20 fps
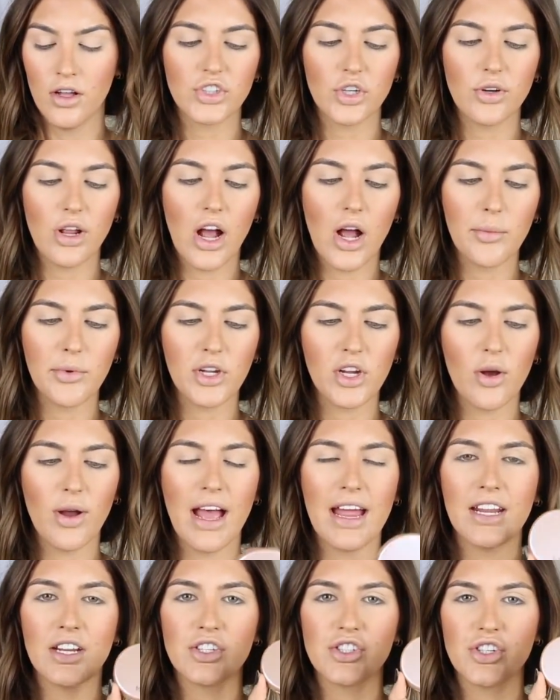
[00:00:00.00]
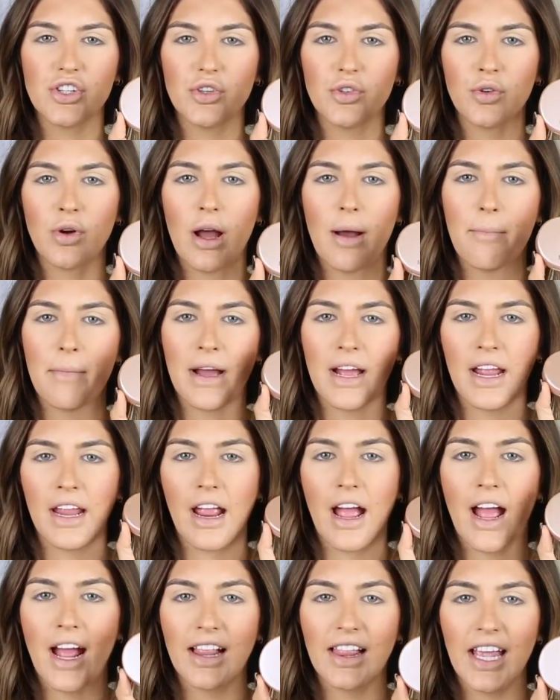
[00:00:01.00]
So now I'm gonna go ahead and do my
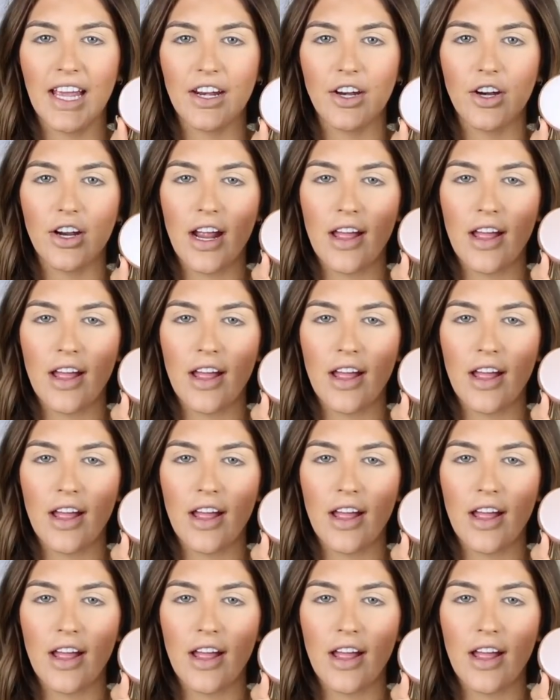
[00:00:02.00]
highlighter,